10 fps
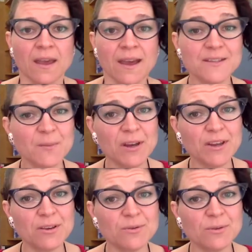As per
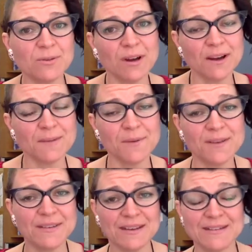usual, I'm
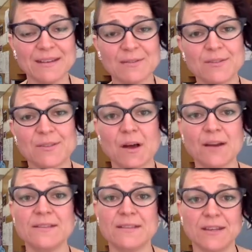using a set of
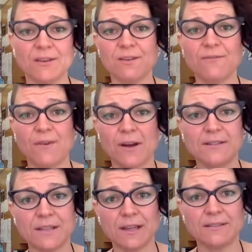slides that you can
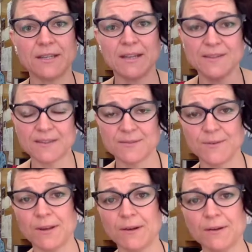find underneath this
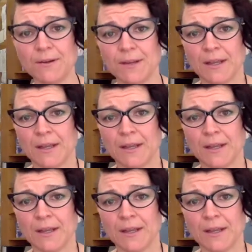video